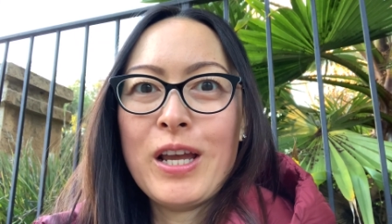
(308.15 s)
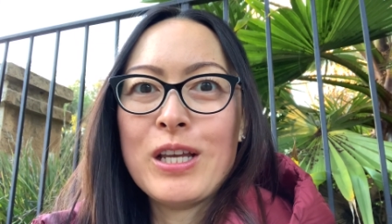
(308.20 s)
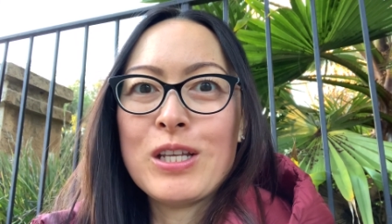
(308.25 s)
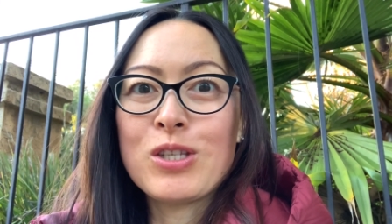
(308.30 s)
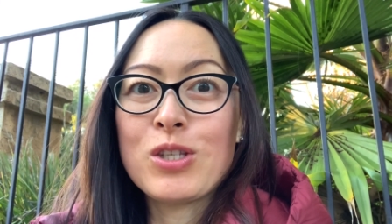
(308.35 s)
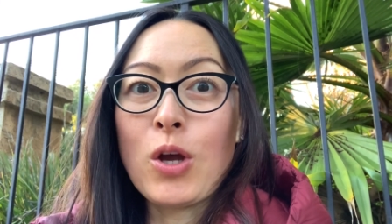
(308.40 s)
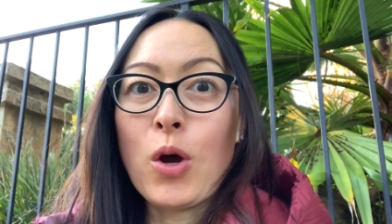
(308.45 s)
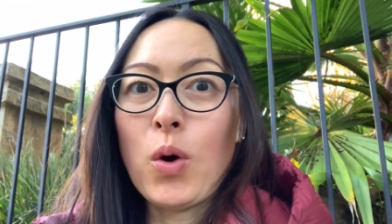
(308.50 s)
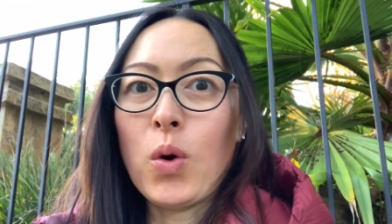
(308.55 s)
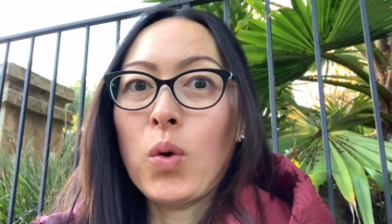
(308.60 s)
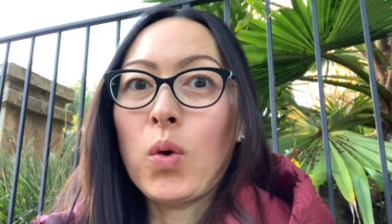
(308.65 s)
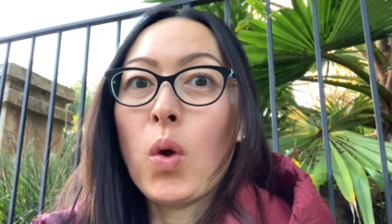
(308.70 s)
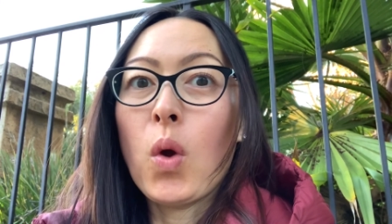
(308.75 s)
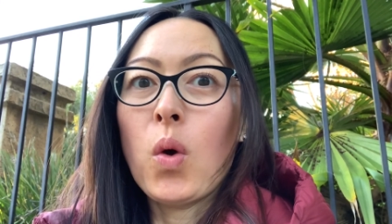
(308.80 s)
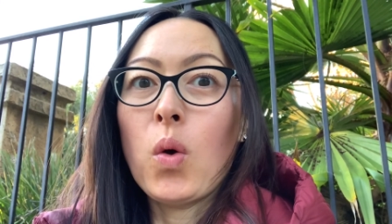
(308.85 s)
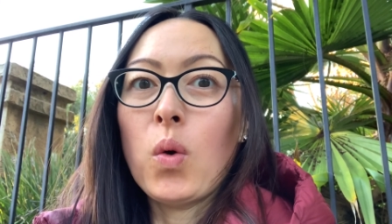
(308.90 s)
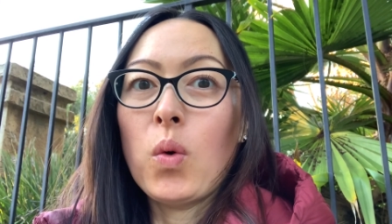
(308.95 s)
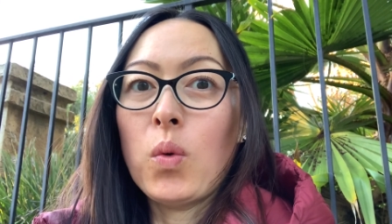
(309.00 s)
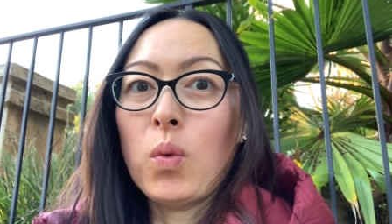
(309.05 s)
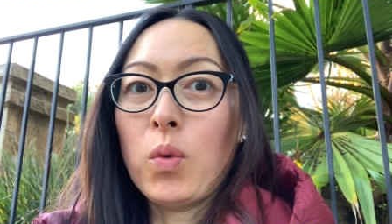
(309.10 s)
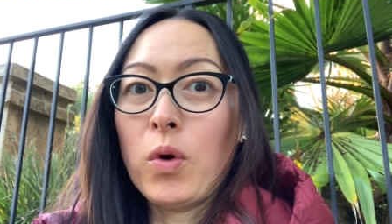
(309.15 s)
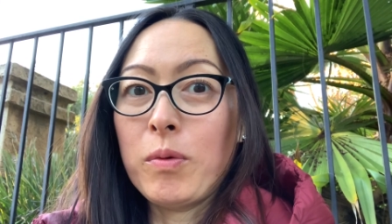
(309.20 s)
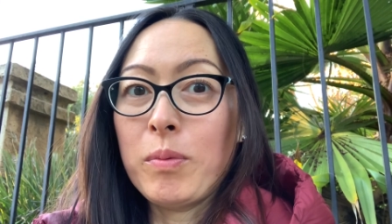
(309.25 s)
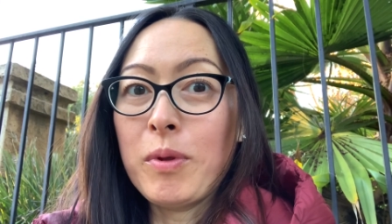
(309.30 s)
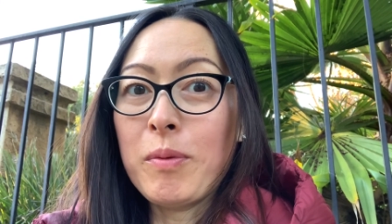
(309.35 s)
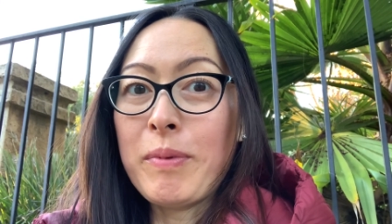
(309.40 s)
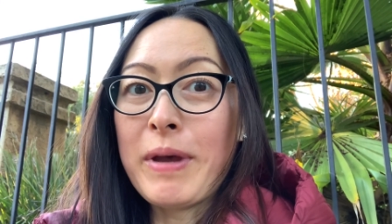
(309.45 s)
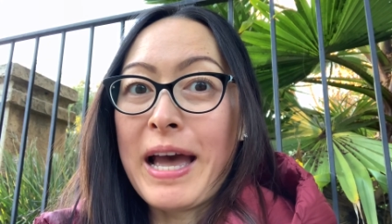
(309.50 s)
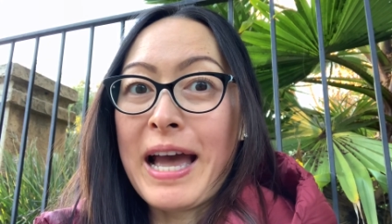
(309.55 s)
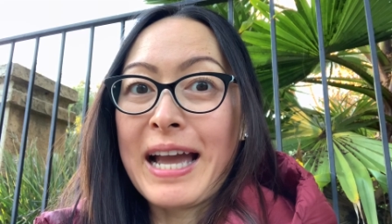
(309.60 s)
So we'll
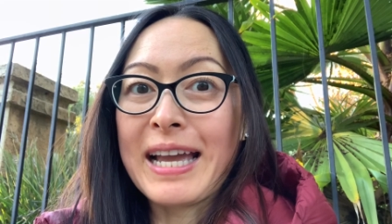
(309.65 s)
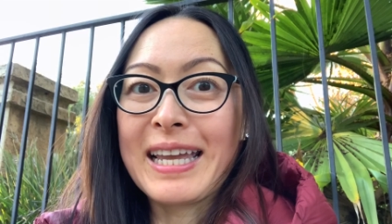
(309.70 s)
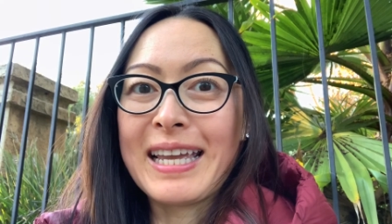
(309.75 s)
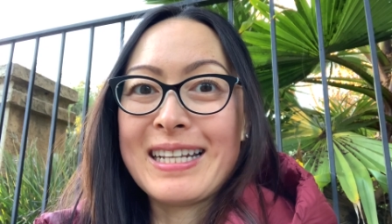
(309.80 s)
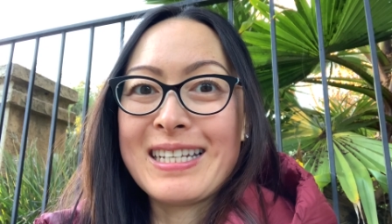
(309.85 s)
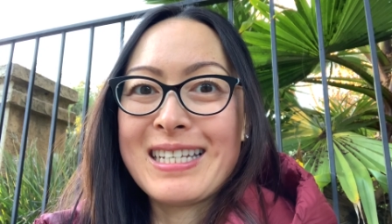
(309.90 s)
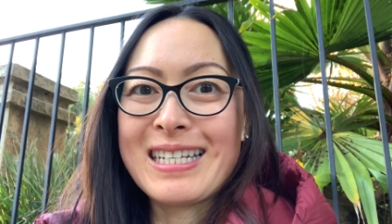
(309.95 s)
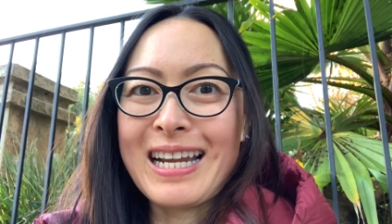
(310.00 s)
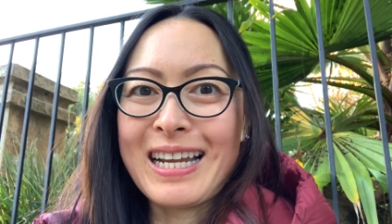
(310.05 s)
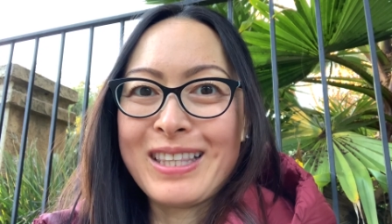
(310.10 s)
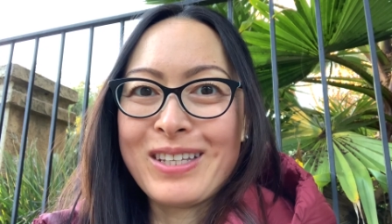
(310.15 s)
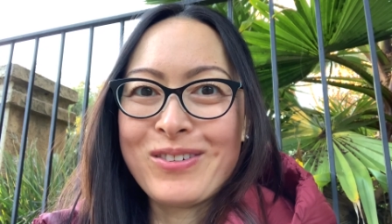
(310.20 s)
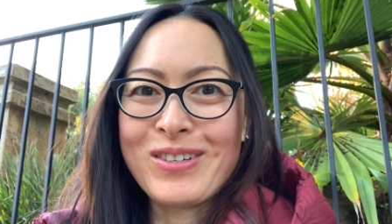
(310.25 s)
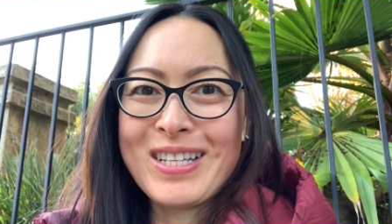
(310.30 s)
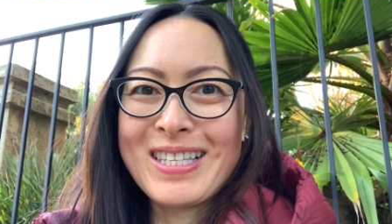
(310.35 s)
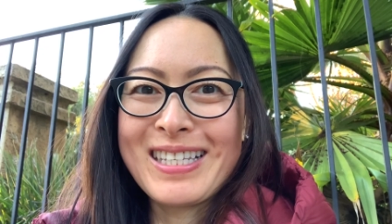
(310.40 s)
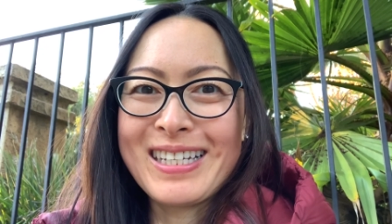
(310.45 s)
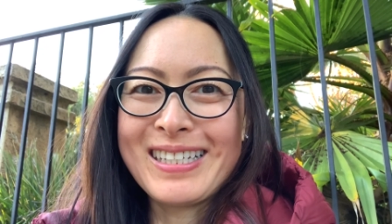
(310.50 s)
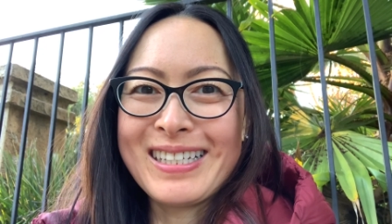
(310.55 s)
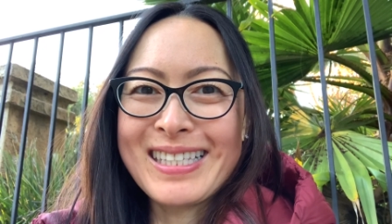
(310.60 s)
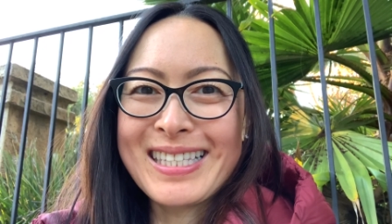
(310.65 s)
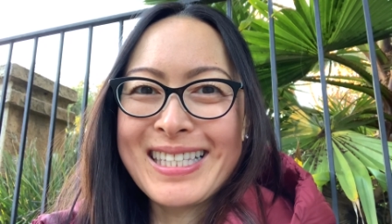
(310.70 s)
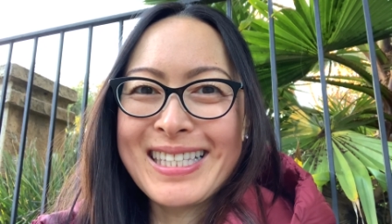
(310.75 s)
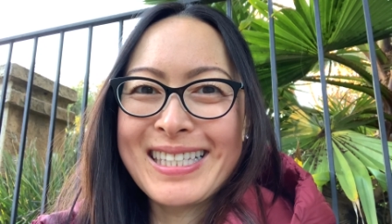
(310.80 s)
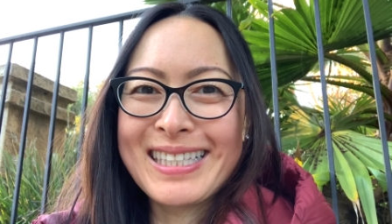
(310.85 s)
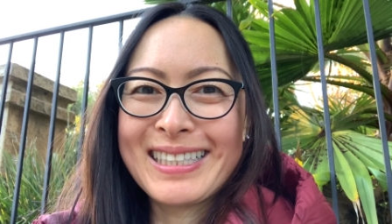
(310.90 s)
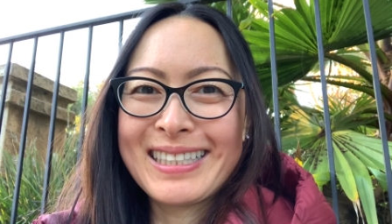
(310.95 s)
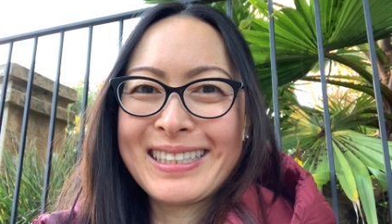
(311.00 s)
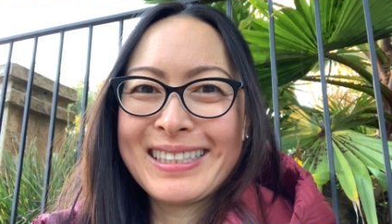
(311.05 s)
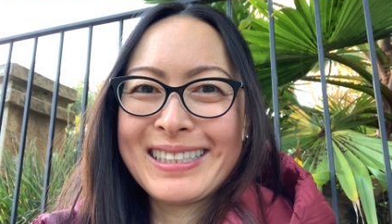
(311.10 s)
be back and check the results.